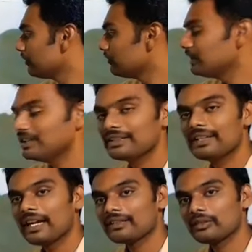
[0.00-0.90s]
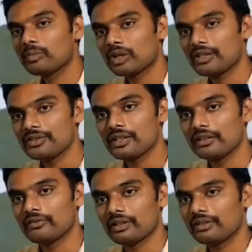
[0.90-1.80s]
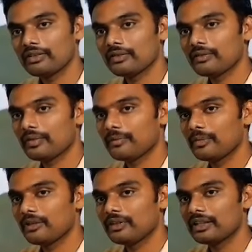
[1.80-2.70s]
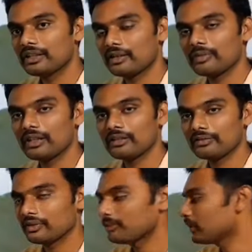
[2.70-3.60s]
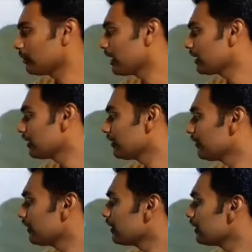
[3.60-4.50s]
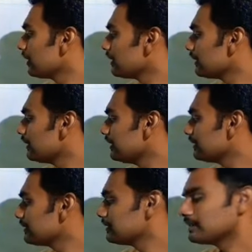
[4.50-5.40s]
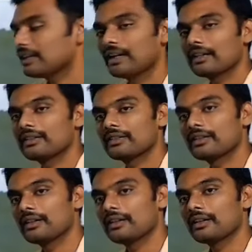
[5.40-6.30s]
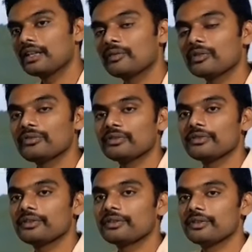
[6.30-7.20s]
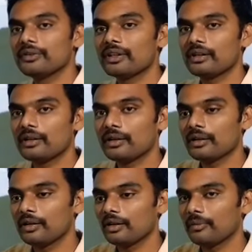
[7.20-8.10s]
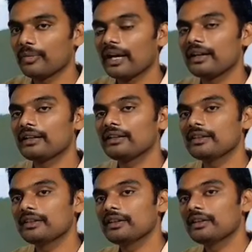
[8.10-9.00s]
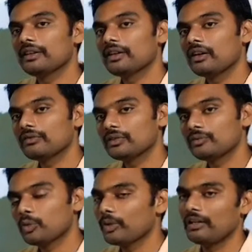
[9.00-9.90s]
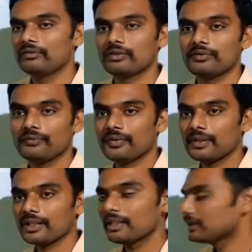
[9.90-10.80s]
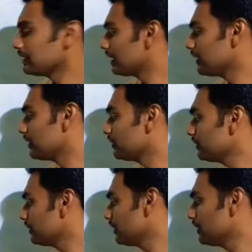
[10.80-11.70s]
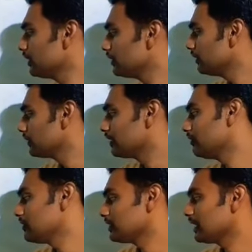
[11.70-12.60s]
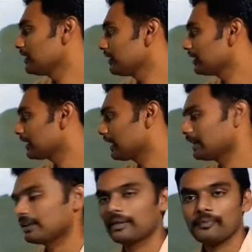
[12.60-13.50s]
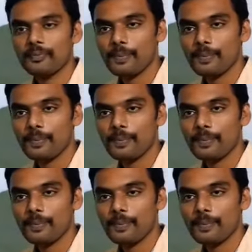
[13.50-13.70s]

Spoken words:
V is the actual potential difference between the terminals of the power bank. E is the charge EMF of your battery of the mobile phone. Okay, that is how you can visualize and connect them.